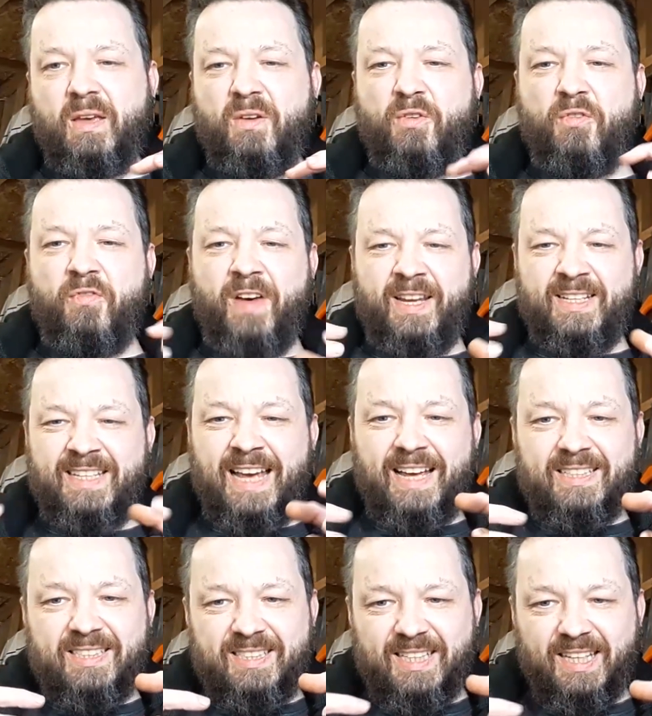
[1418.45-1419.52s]

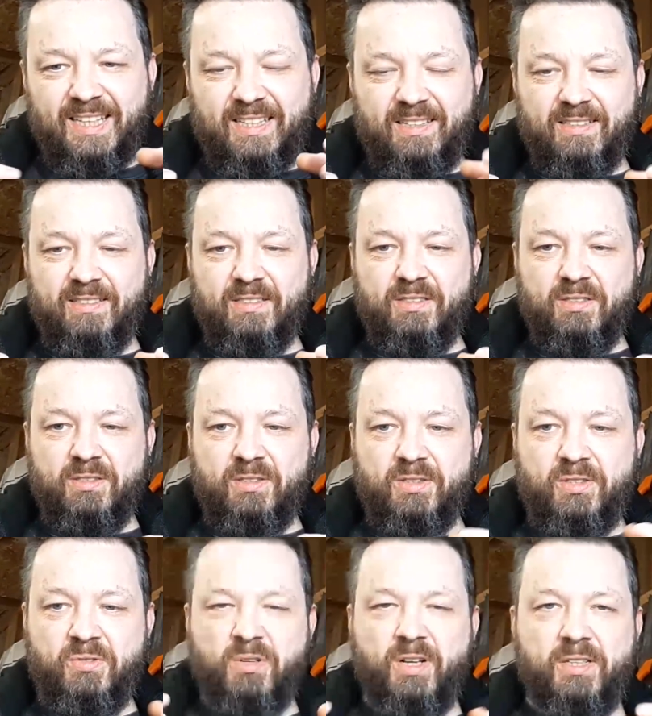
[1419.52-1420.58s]
fantastic
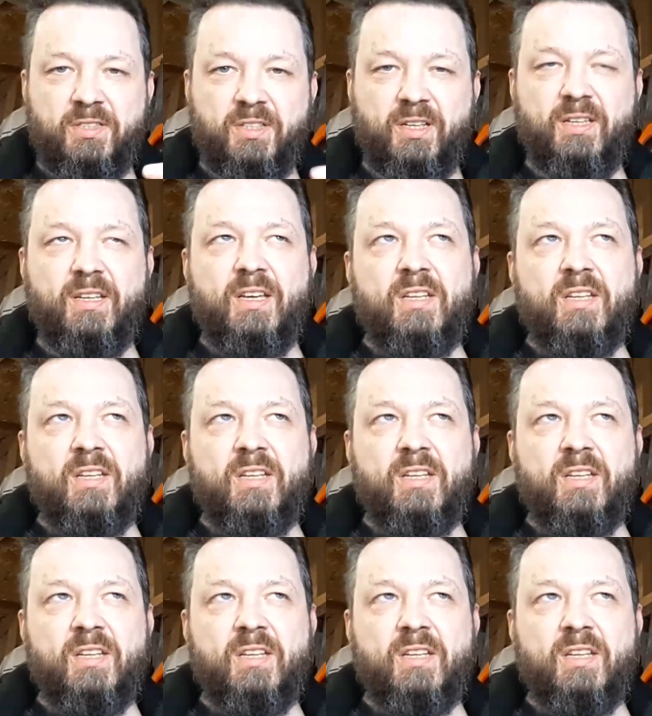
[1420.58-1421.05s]
structure.